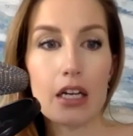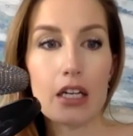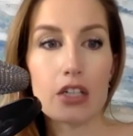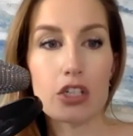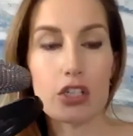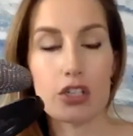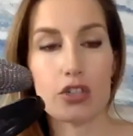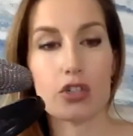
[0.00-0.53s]

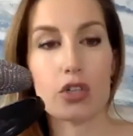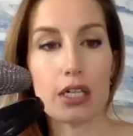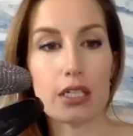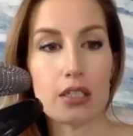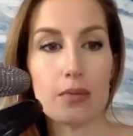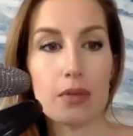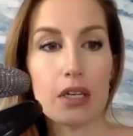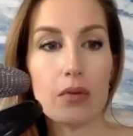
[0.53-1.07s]
just
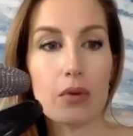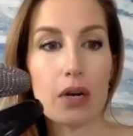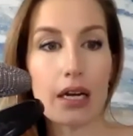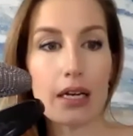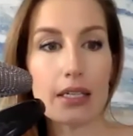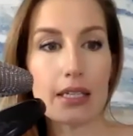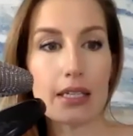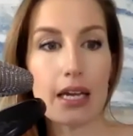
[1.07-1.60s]
trust me when
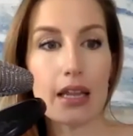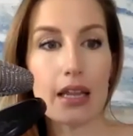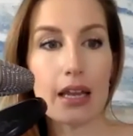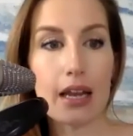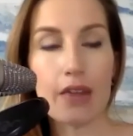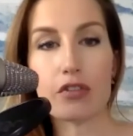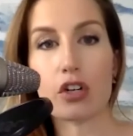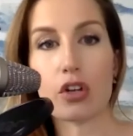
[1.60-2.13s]
I say that
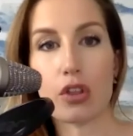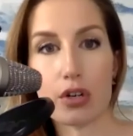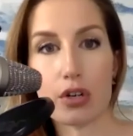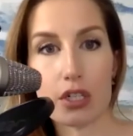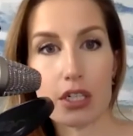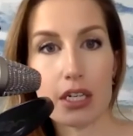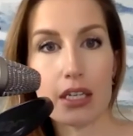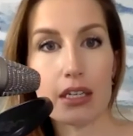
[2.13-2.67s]
after
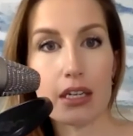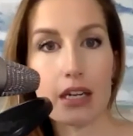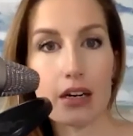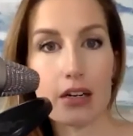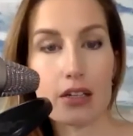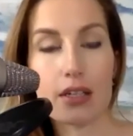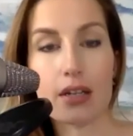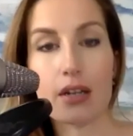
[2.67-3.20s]
13
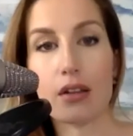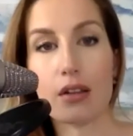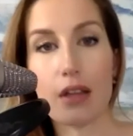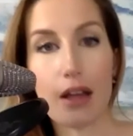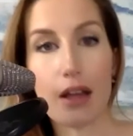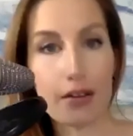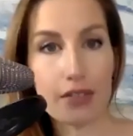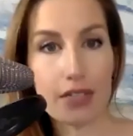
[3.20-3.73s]
years and a
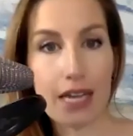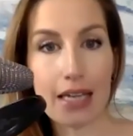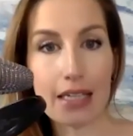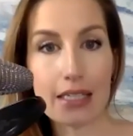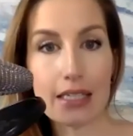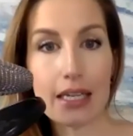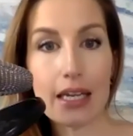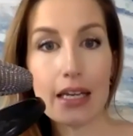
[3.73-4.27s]
lot of
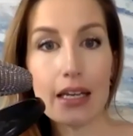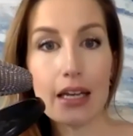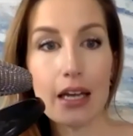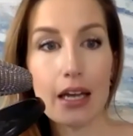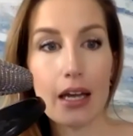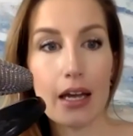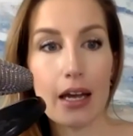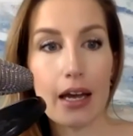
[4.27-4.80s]
testing,
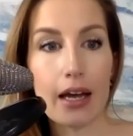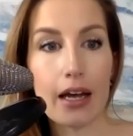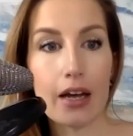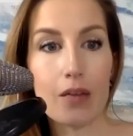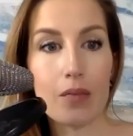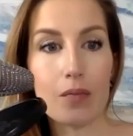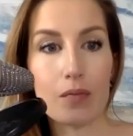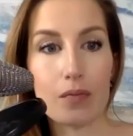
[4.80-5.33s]

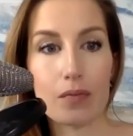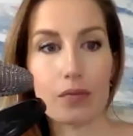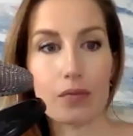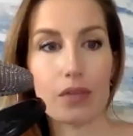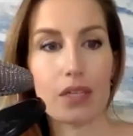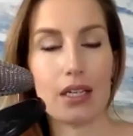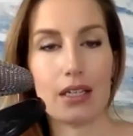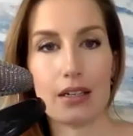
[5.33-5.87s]
eye
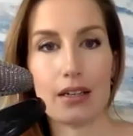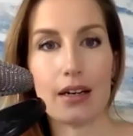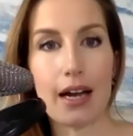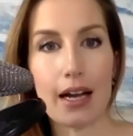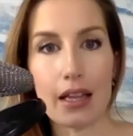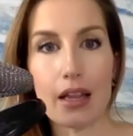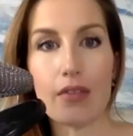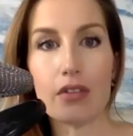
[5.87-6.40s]

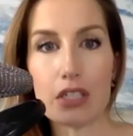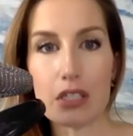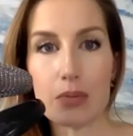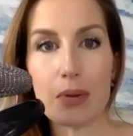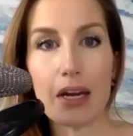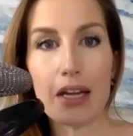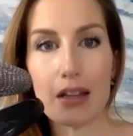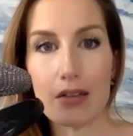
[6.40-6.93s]
level is
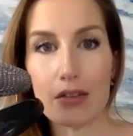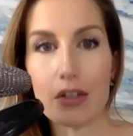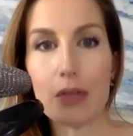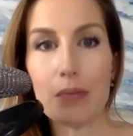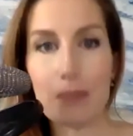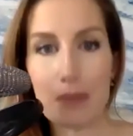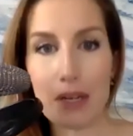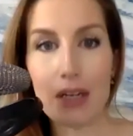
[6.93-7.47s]
buy
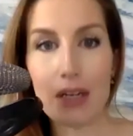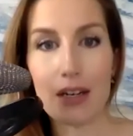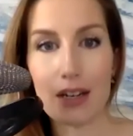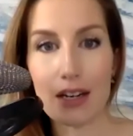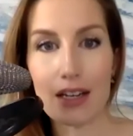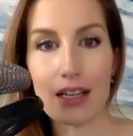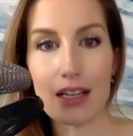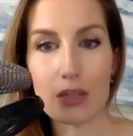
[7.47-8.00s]
level.
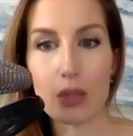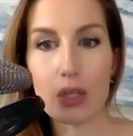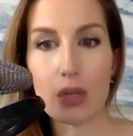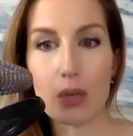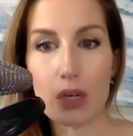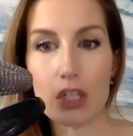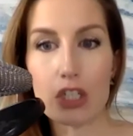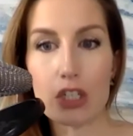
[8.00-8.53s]
And that's what you
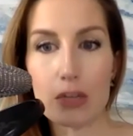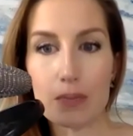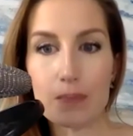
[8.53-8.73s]
want to do.